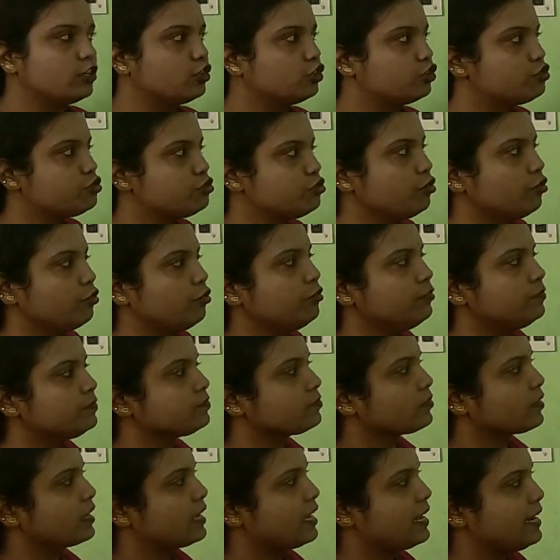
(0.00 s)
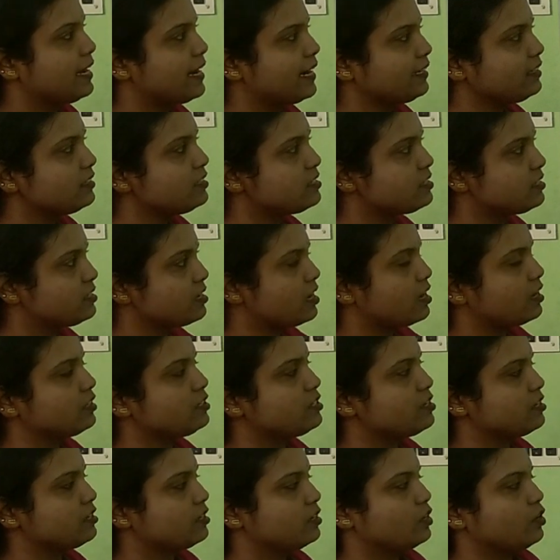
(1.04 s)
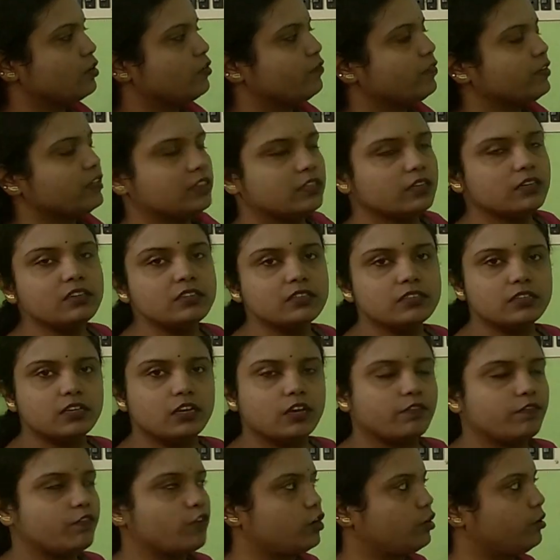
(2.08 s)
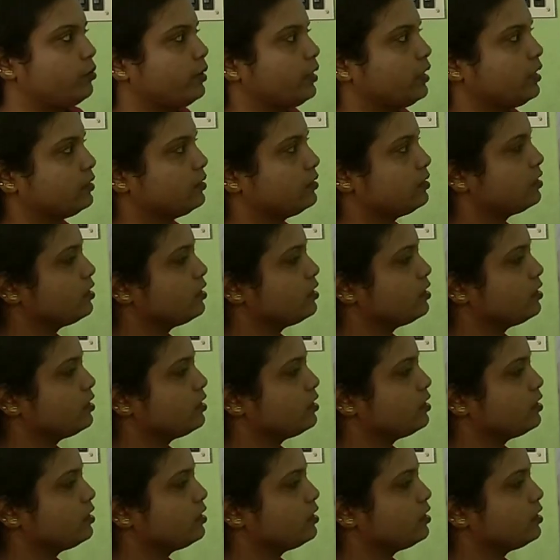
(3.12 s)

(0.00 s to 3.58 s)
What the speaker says: So let us start with the following.